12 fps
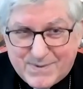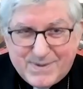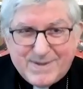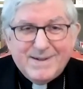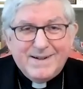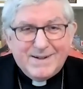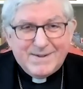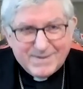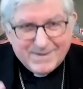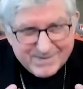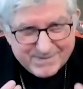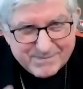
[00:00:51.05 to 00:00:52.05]

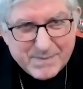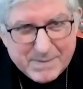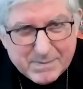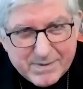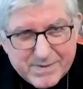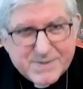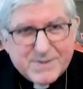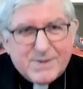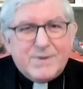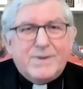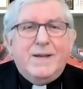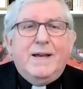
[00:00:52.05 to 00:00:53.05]
We're people of this earth.